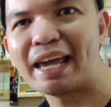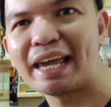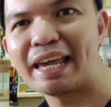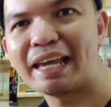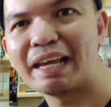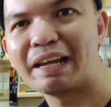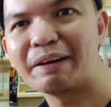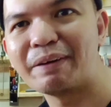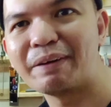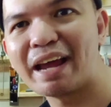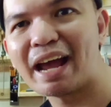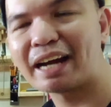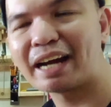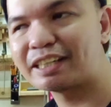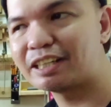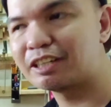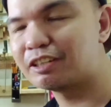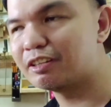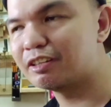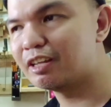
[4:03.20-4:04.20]

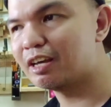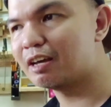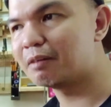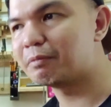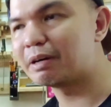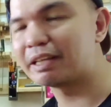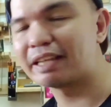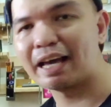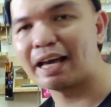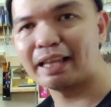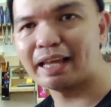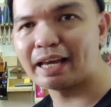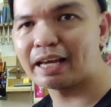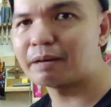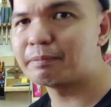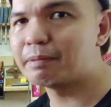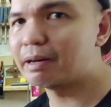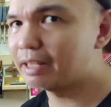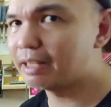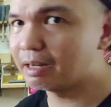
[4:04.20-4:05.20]
reaction to them, what I like
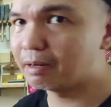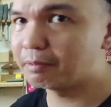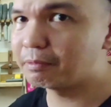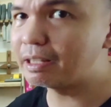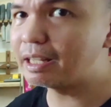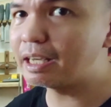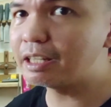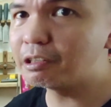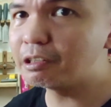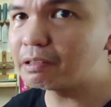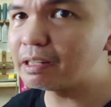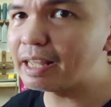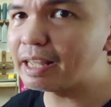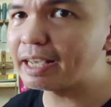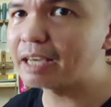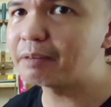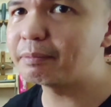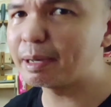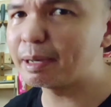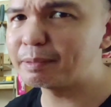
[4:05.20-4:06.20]
about them, and what I don't
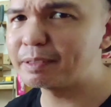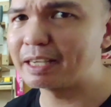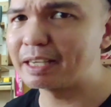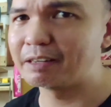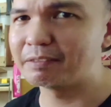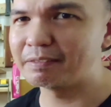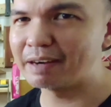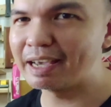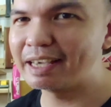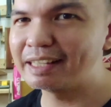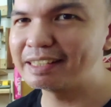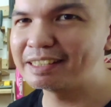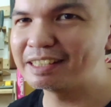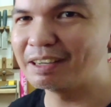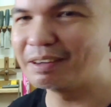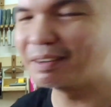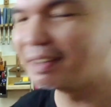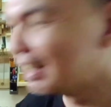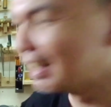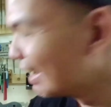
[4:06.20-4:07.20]
like about them, right?
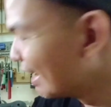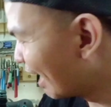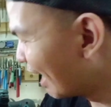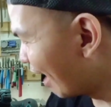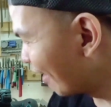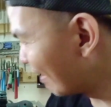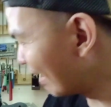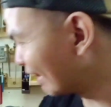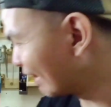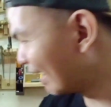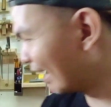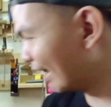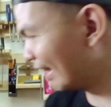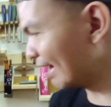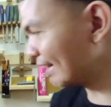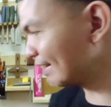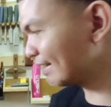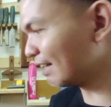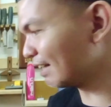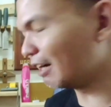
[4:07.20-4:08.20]
So, all right,
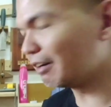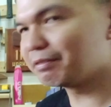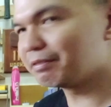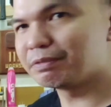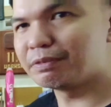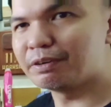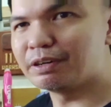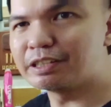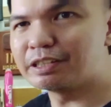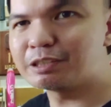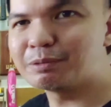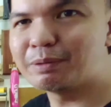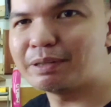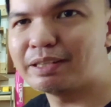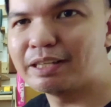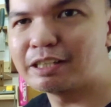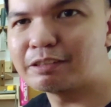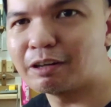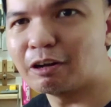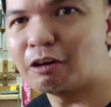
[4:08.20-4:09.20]
let's start first with
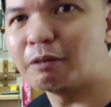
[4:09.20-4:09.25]
this one.